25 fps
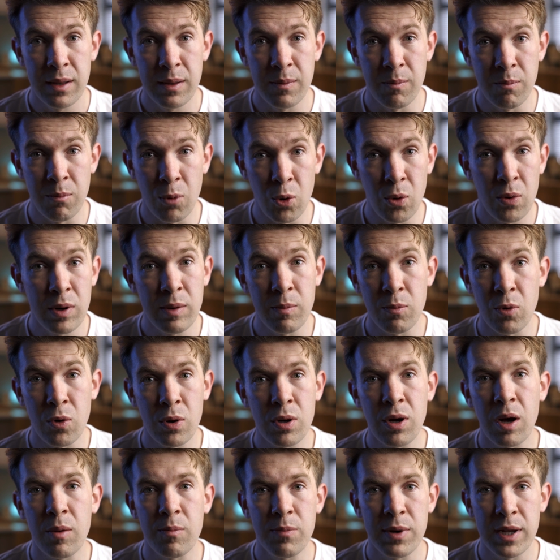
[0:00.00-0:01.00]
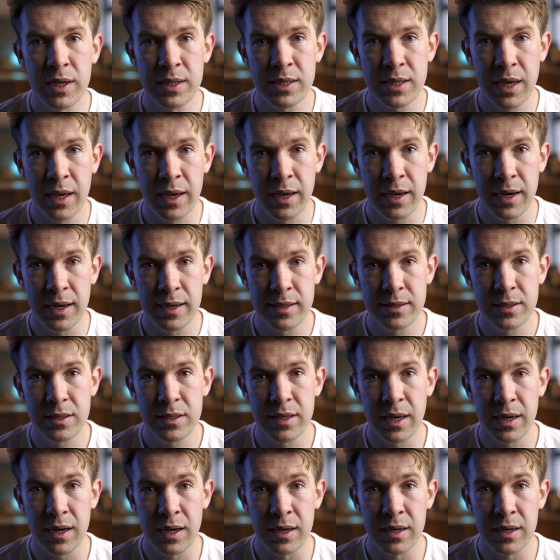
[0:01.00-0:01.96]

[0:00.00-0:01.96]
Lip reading: more and more complex AIs that